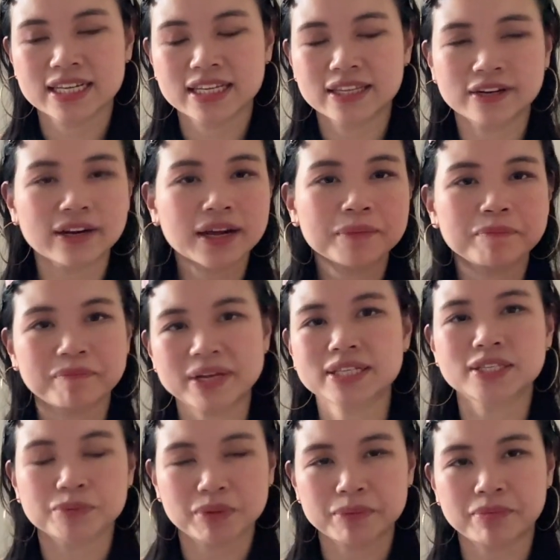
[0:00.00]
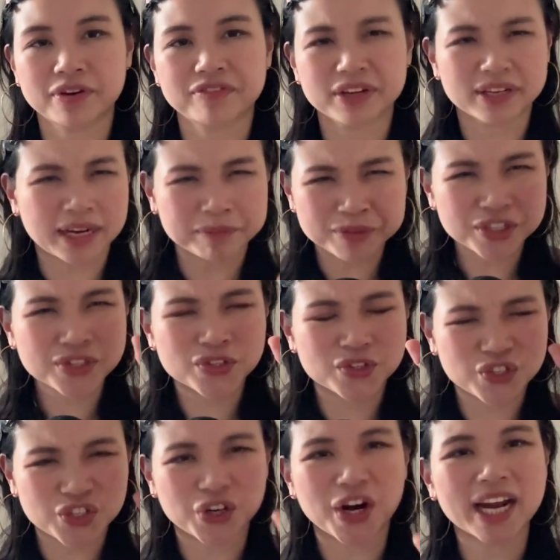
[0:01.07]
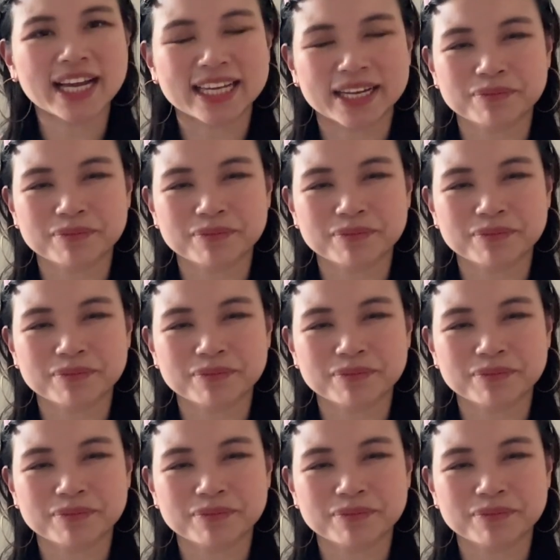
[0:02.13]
They're not meant to be perfect. I'm just trying.